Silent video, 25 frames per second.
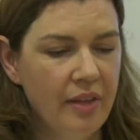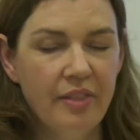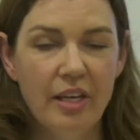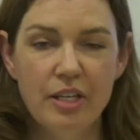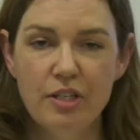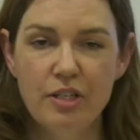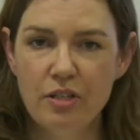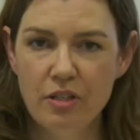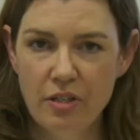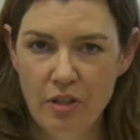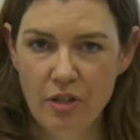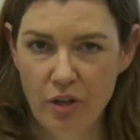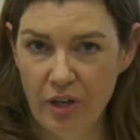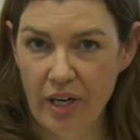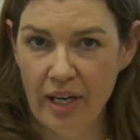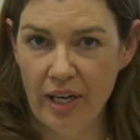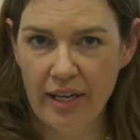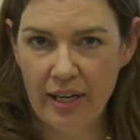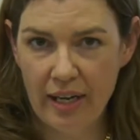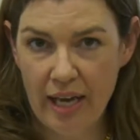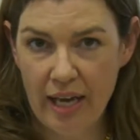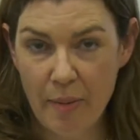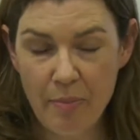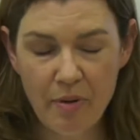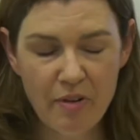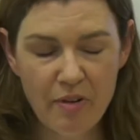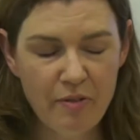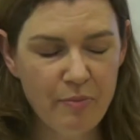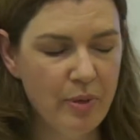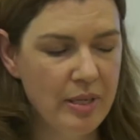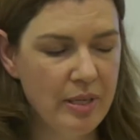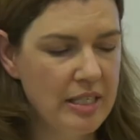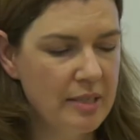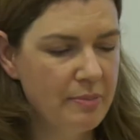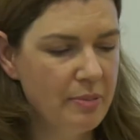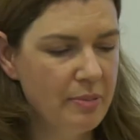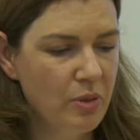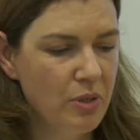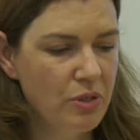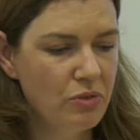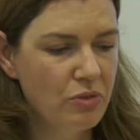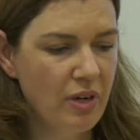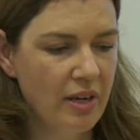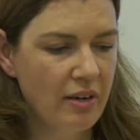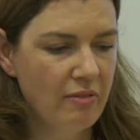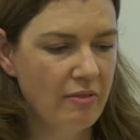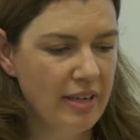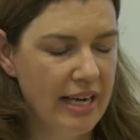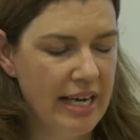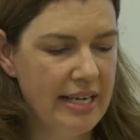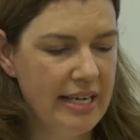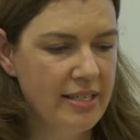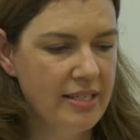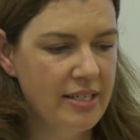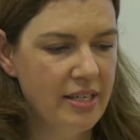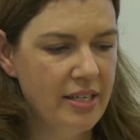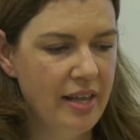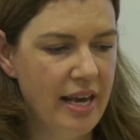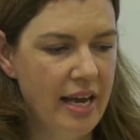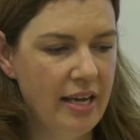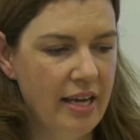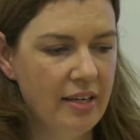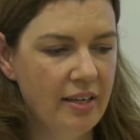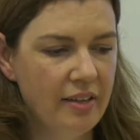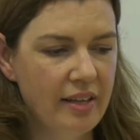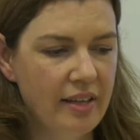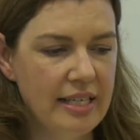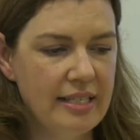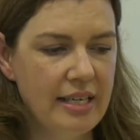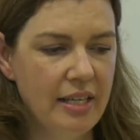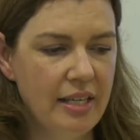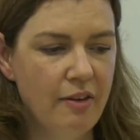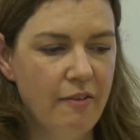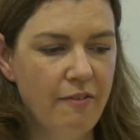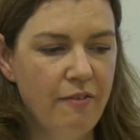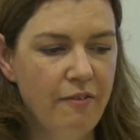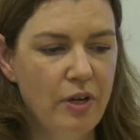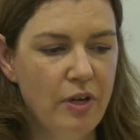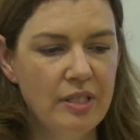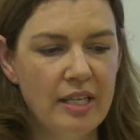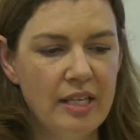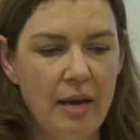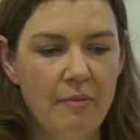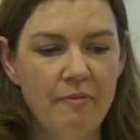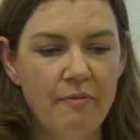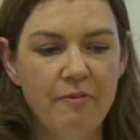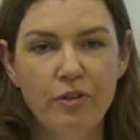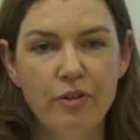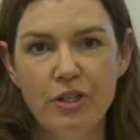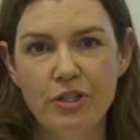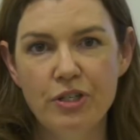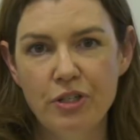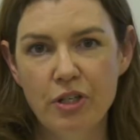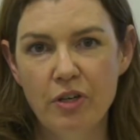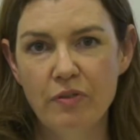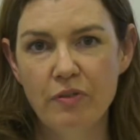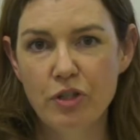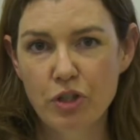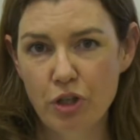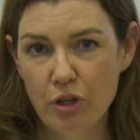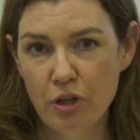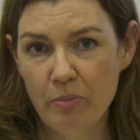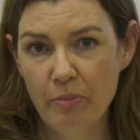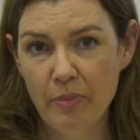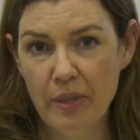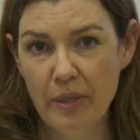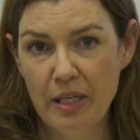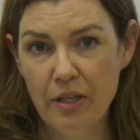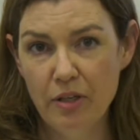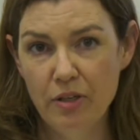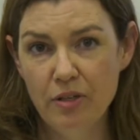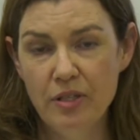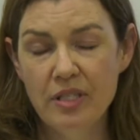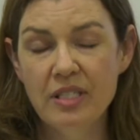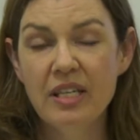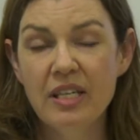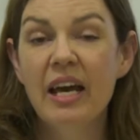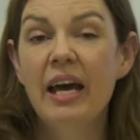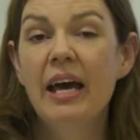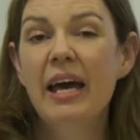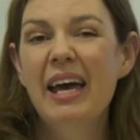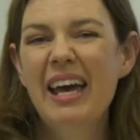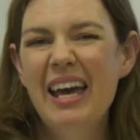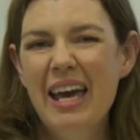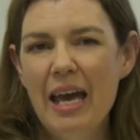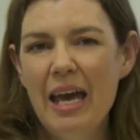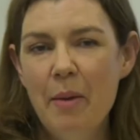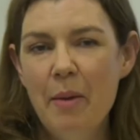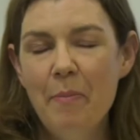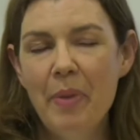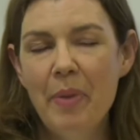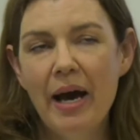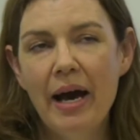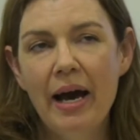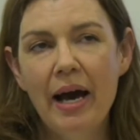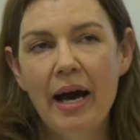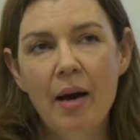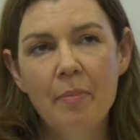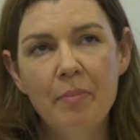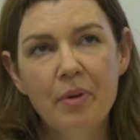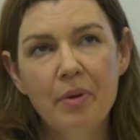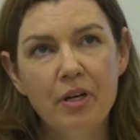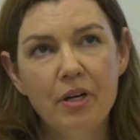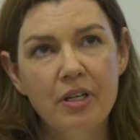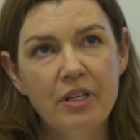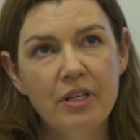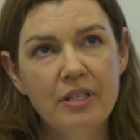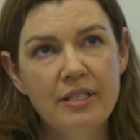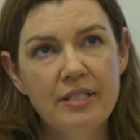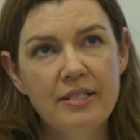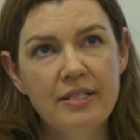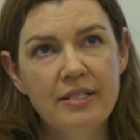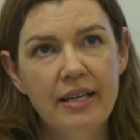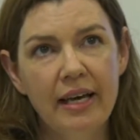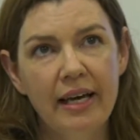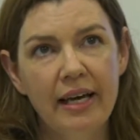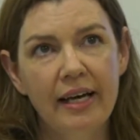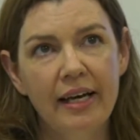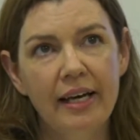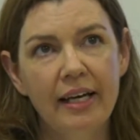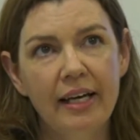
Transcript: They look at a couple of principles related to that. They say that first come, first serve shouldn't be used, in part because